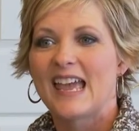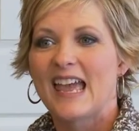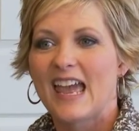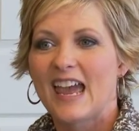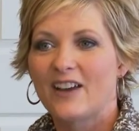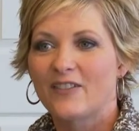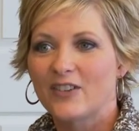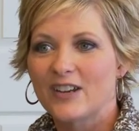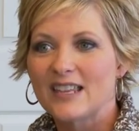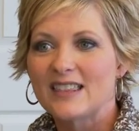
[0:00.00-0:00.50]

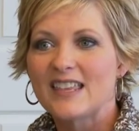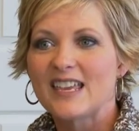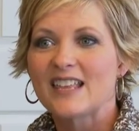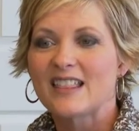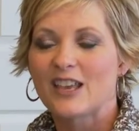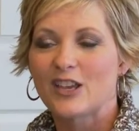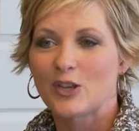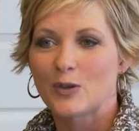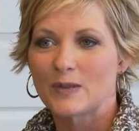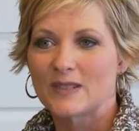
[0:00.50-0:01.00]

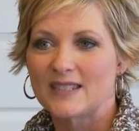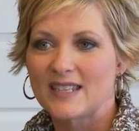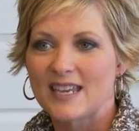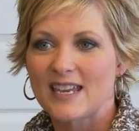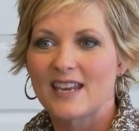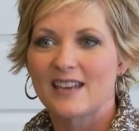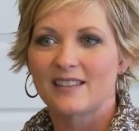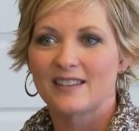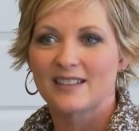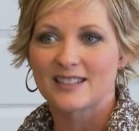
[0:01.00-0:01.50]
Everything that you
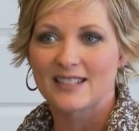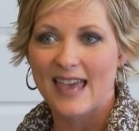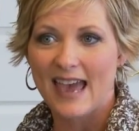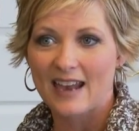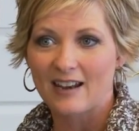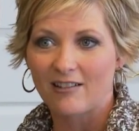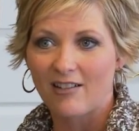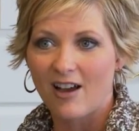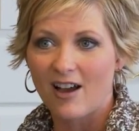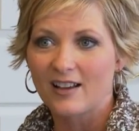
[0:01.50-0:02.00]
see in this
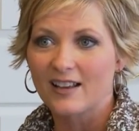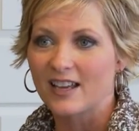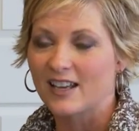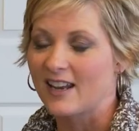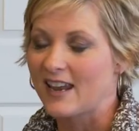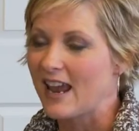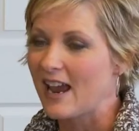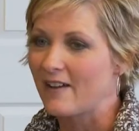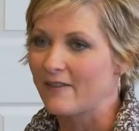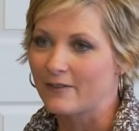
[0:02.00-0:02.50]
catalog
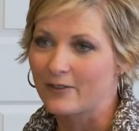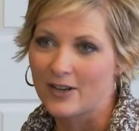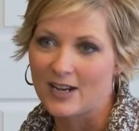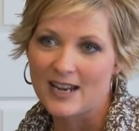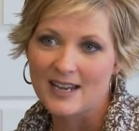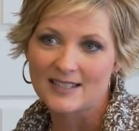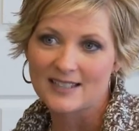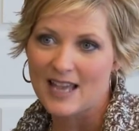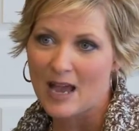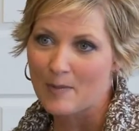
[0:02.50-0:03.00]
and
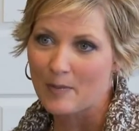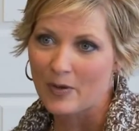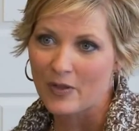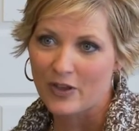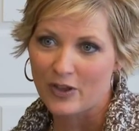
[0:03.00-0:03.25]
every sample